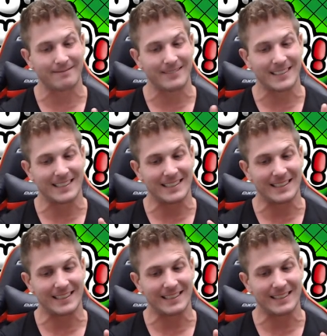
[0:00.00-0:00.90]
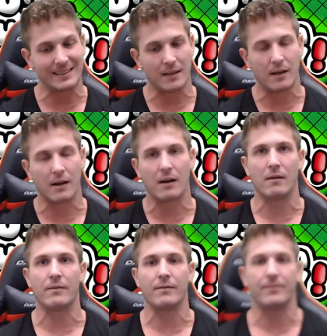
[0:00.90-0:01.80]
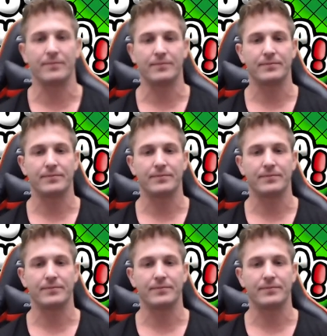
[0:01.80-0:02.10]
(silence)